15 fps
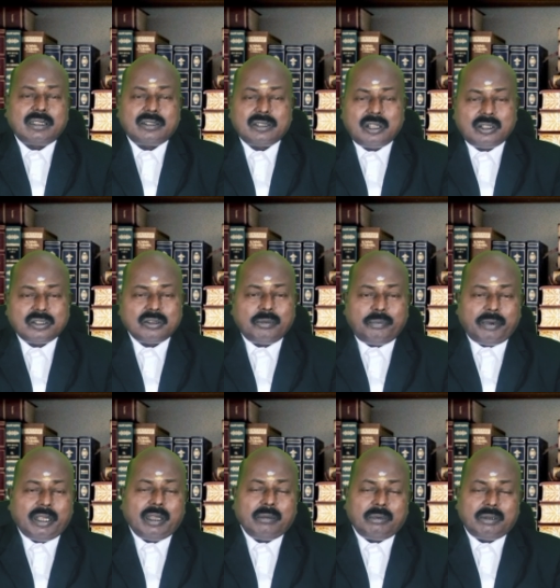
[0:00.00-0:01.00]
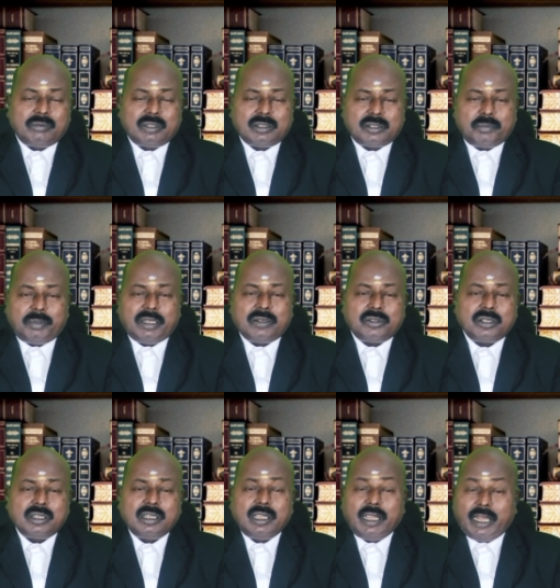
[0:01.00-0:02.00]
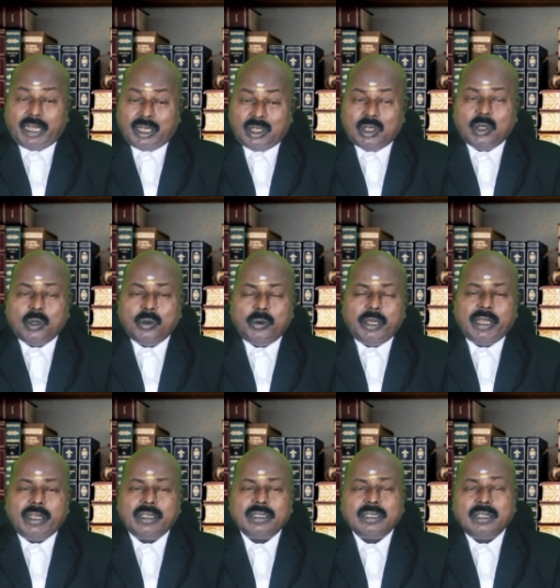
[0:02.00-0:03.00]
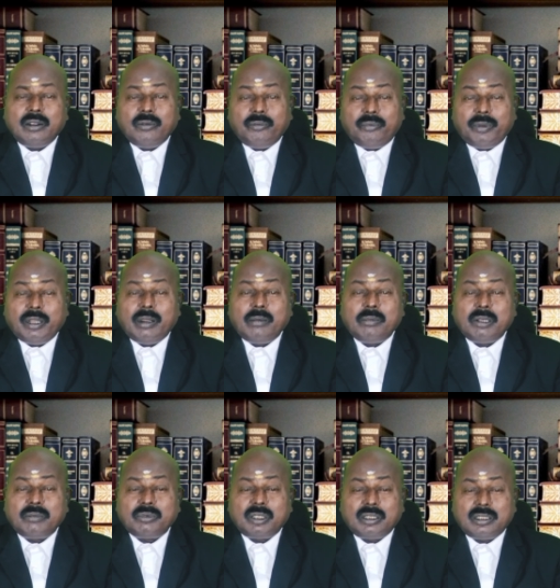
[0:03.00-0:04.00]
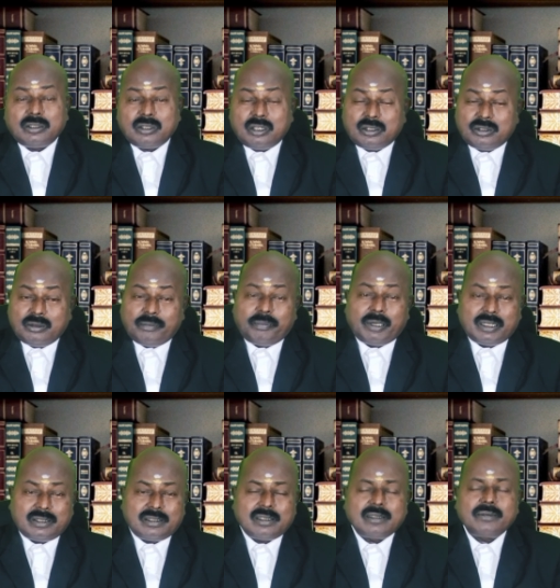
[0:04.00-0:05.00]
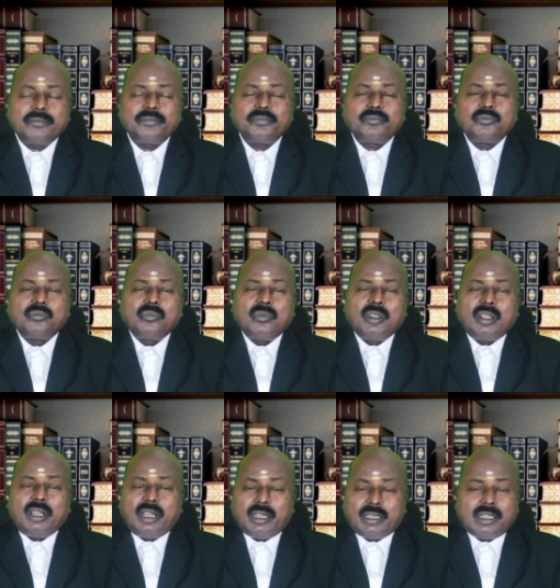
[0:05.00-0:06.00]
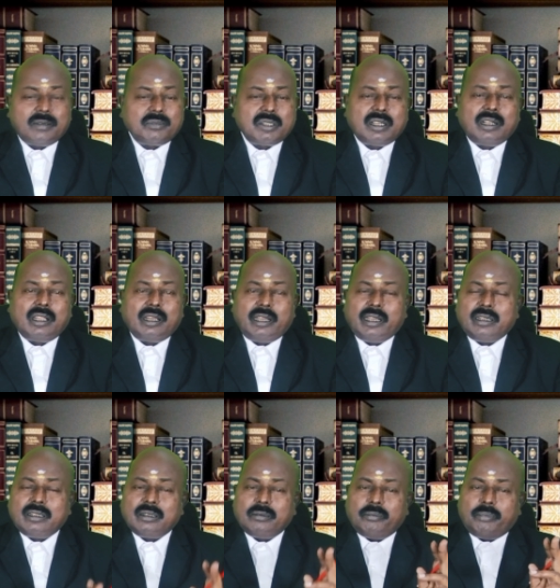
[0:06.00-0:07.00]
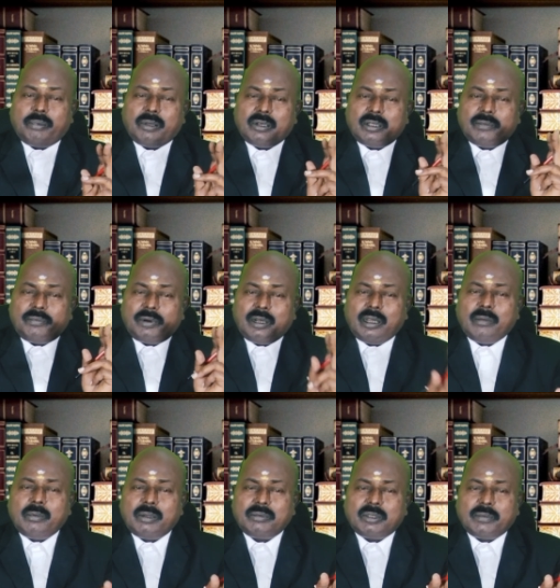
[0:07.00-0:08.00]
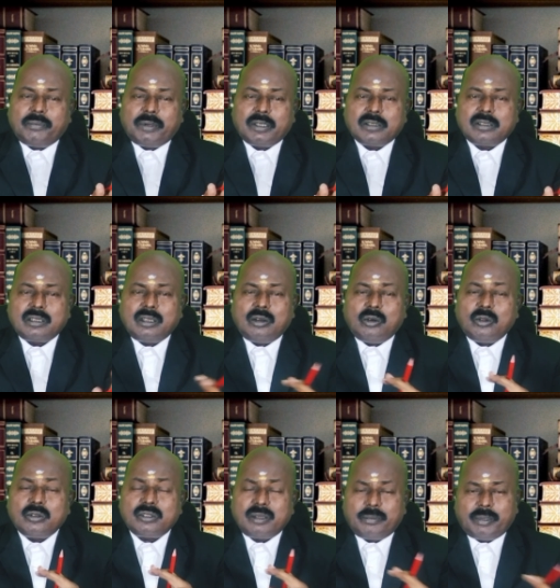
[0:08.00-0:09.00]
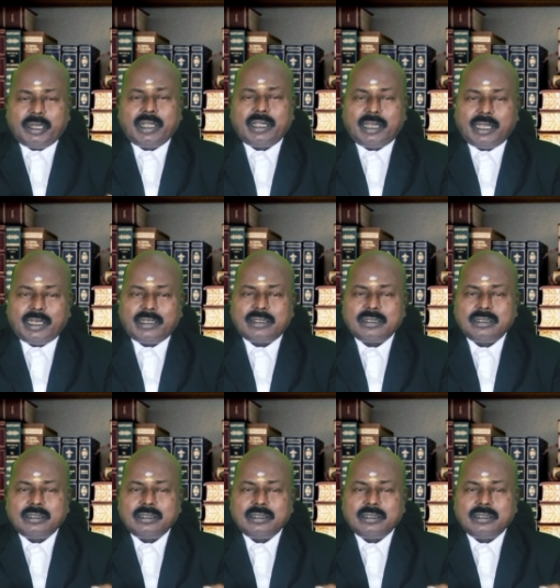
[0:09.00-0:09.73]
there is also freedom of the speech, including freedom of the that is also press. It comes under it. For the freedom of the press, no separate act.